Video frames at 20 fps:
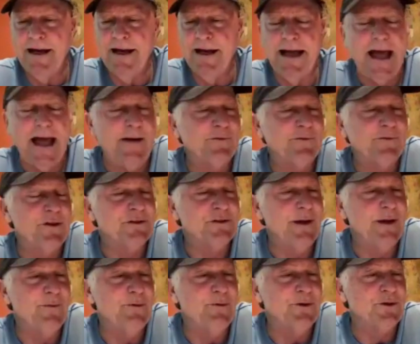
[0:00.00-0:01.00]
after the
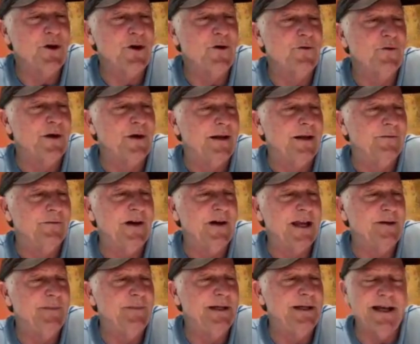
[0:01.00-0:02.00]
summer was over, and he
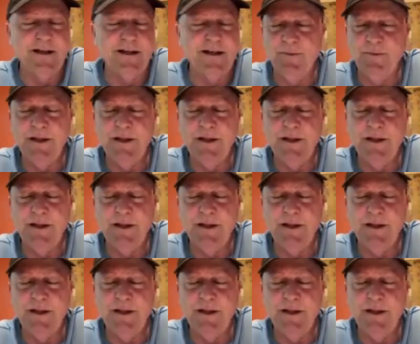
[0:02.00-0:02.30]
invited me down